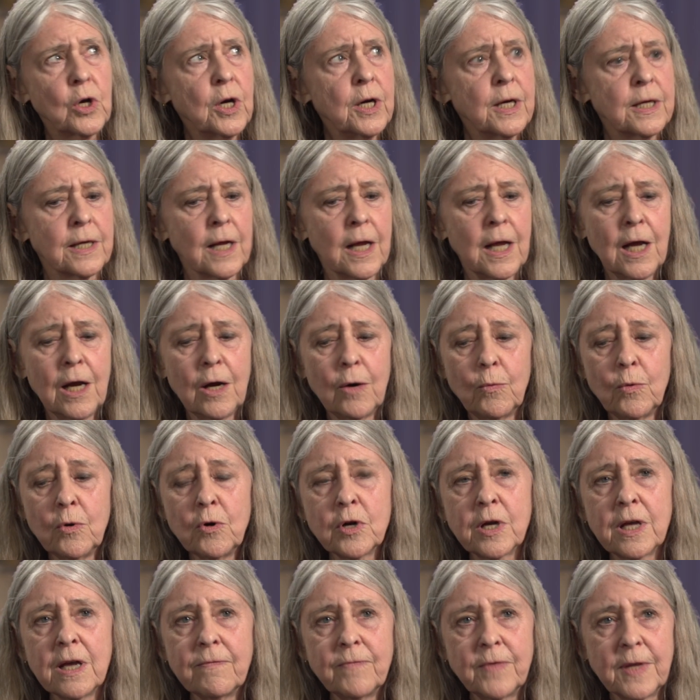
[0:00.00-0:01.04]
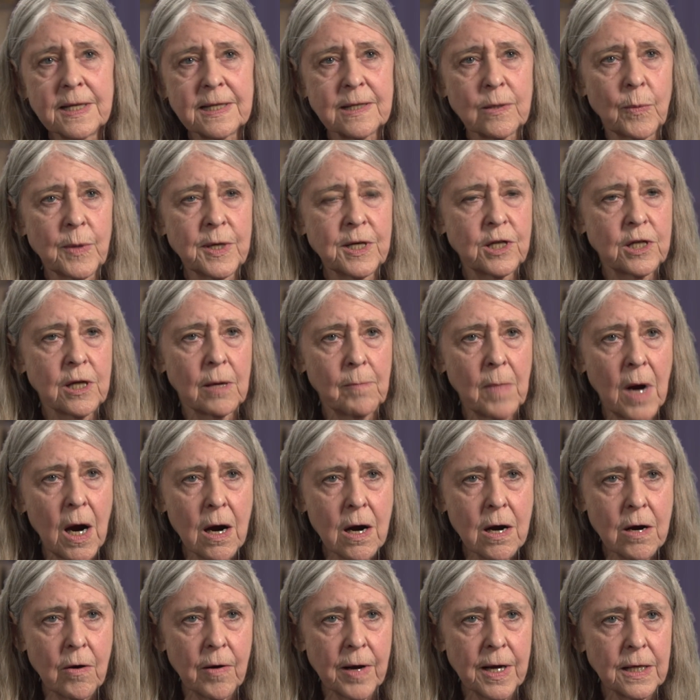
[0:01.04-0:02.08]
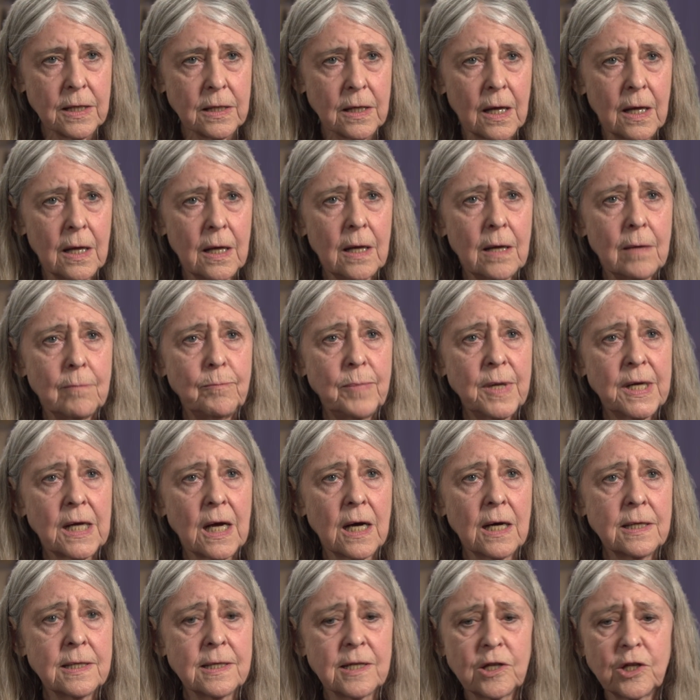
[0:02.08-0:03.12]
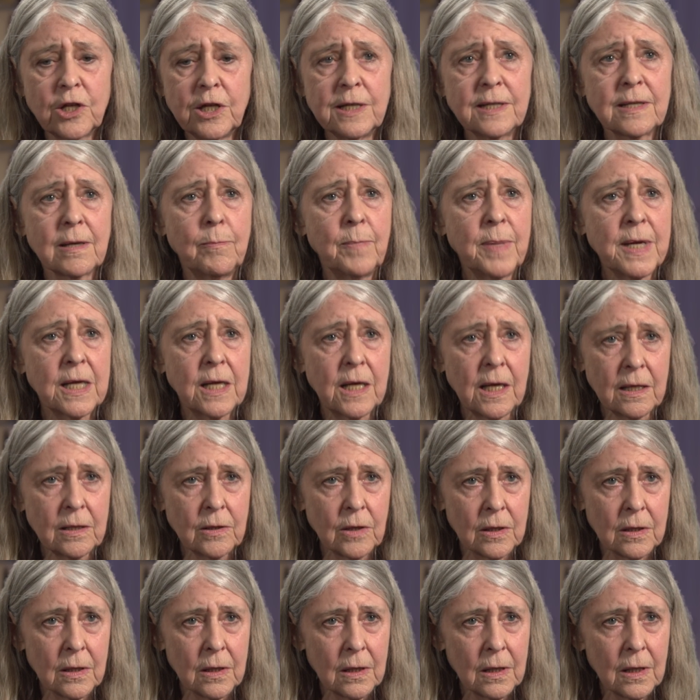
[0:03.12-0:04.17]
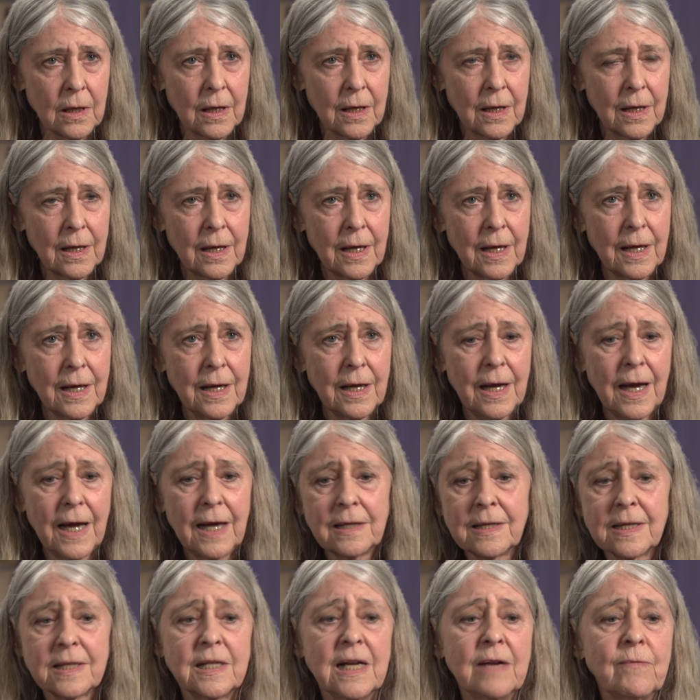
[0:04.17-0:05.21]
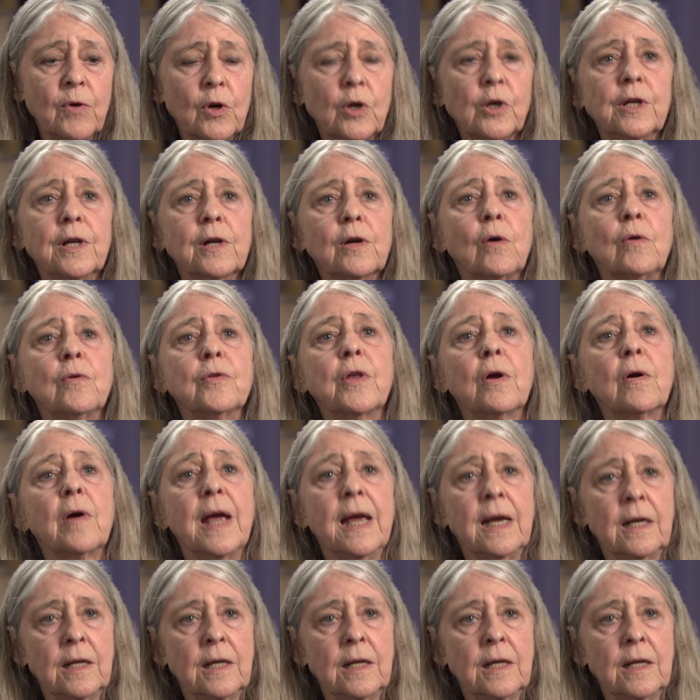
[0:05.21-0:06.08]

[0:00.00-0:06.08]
good. We'll give this one to Margaret because she's a beginner and is never going to go there